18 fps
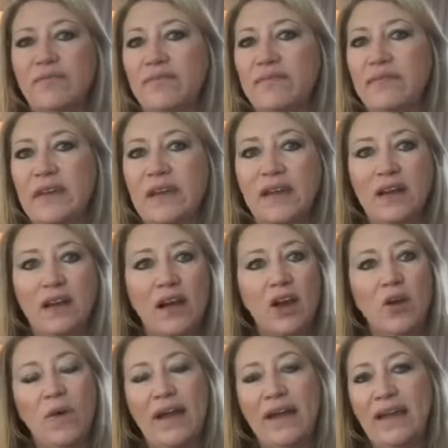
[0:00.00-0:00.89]
think,
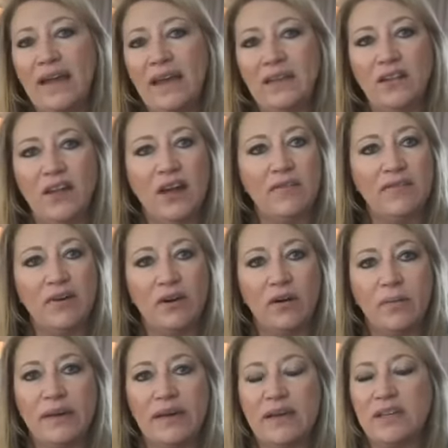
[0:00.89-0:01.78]
oh, I can't love
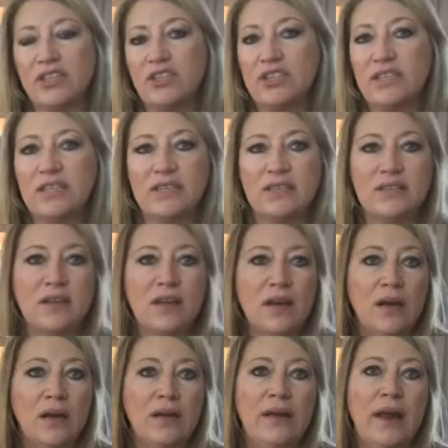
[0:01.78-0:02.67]
her because she's
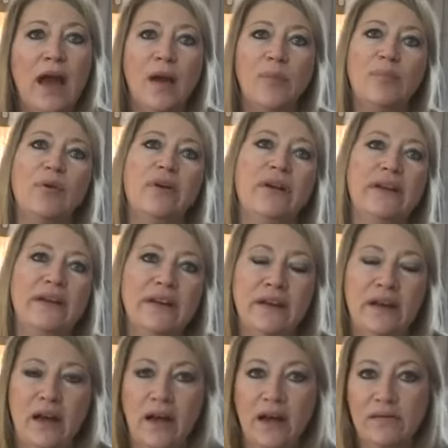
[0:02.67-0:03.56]
not pretty
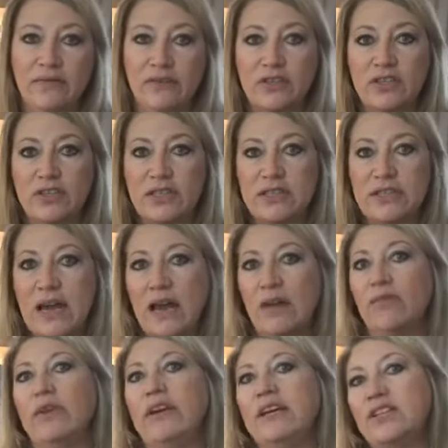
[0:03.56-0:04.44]
enough, or she's
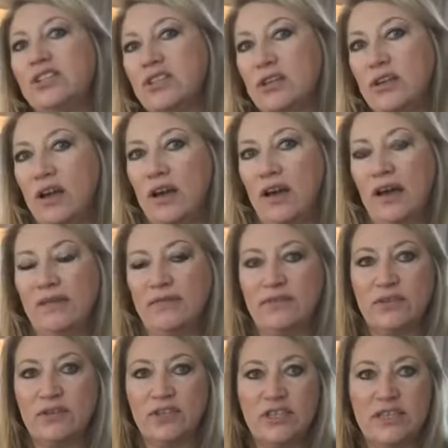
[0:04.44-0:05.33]
not rich
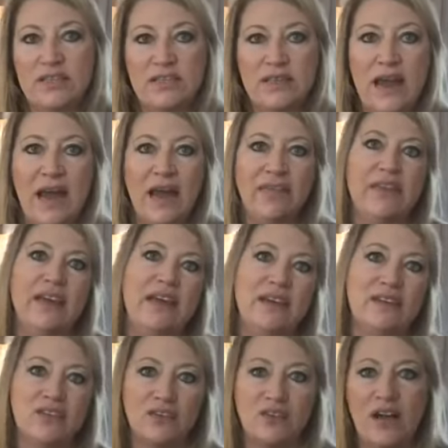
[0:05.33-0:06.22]
enough, or she's not
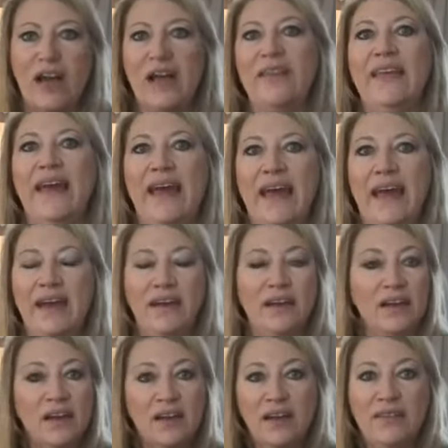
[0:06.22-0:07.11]
this or not
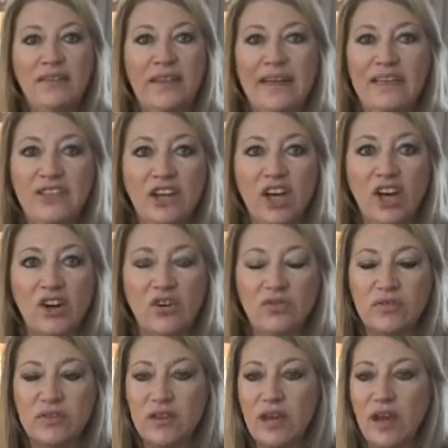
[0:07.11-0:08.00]
that. They
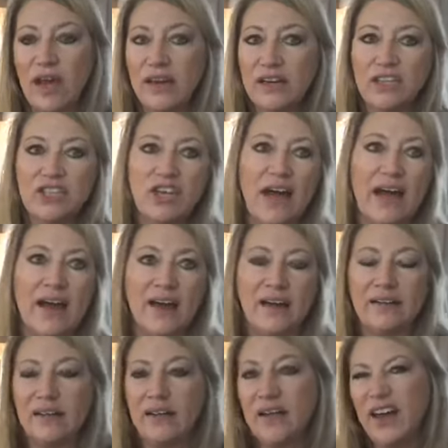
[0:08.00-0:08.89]
don't. Hug a
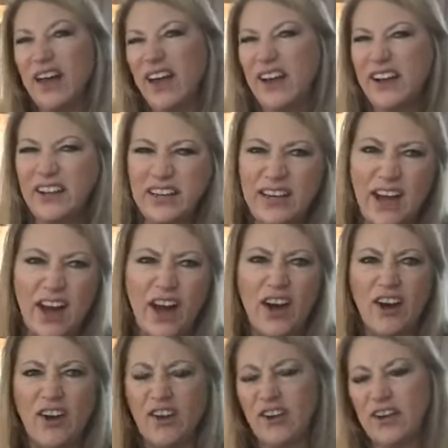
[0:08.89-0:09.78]
child, hug a
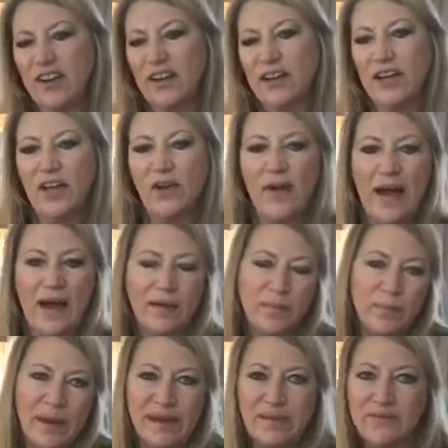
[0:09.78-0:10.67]
dog, go out
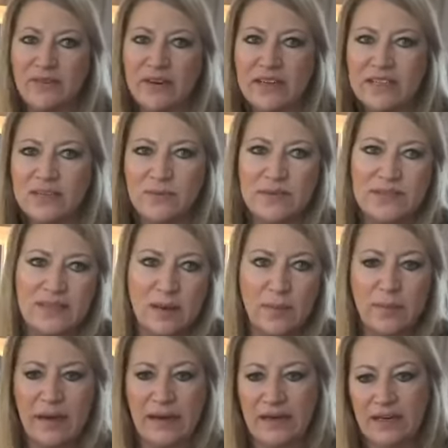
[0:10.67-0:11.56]
and make friends with
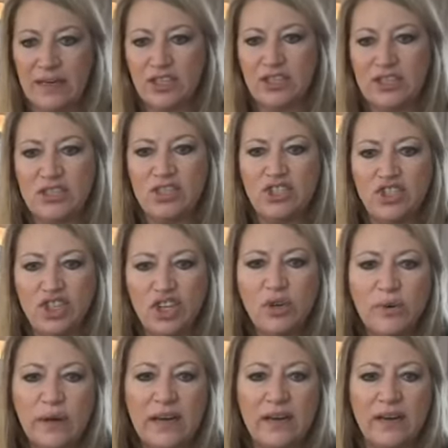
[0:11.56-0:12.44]
somebody. Just
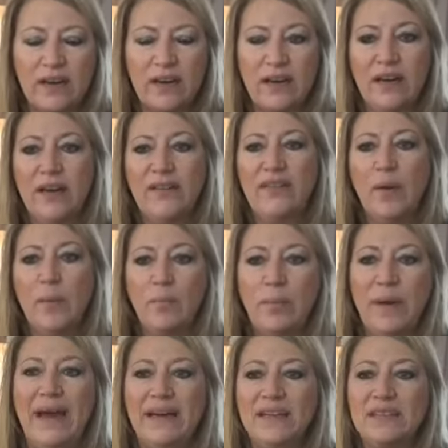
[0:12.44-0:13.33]
do it. The
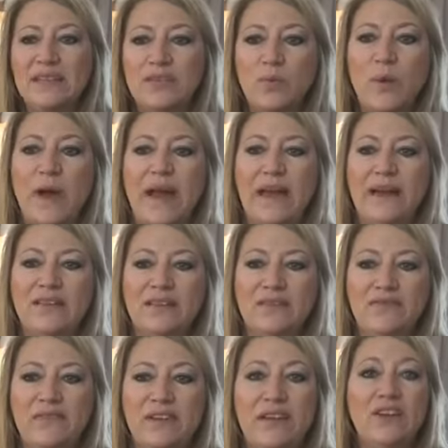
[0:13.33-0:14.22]
best way to
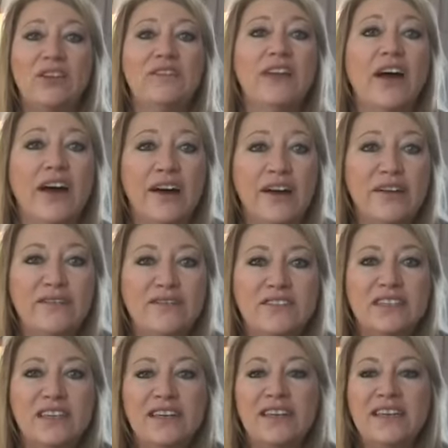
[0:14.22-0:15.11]
feel
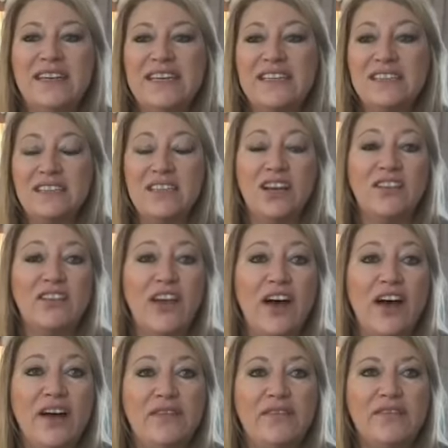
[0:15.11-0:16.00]
loved is to
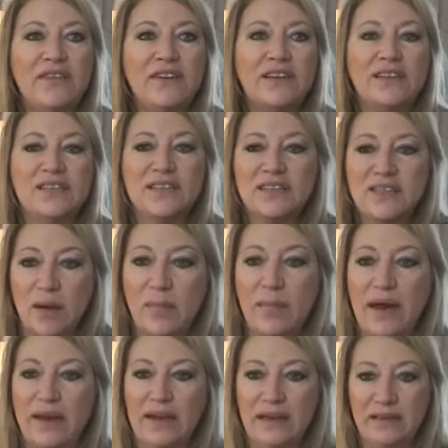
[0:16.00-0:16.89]
love
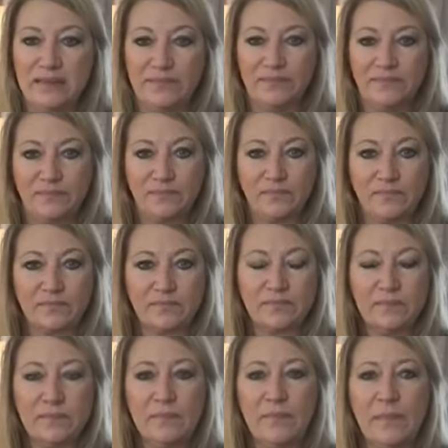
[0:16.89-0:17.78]
somebody.
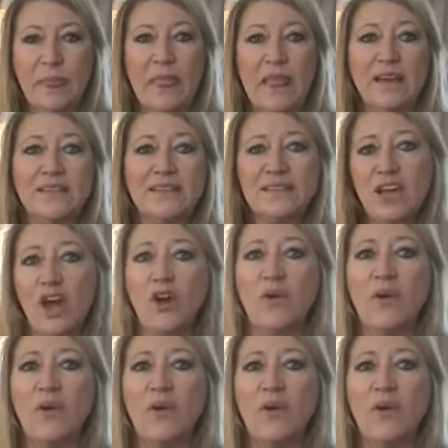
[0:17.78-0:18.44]
So